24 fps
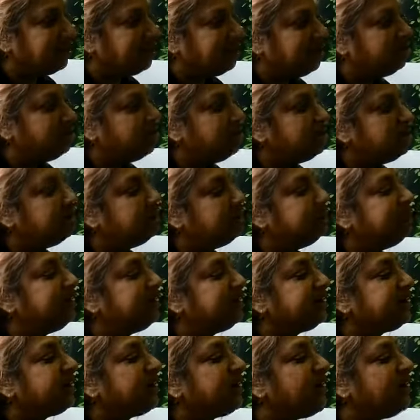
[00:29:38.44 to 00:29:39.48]
You need to
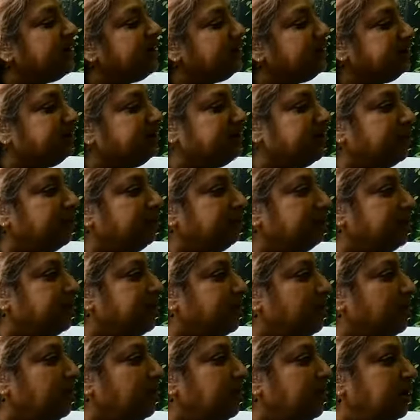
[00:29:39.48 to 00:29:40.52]
build a garden for him in
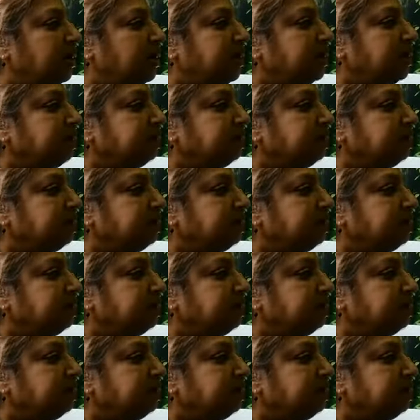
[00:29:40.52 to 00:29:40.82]
your heart.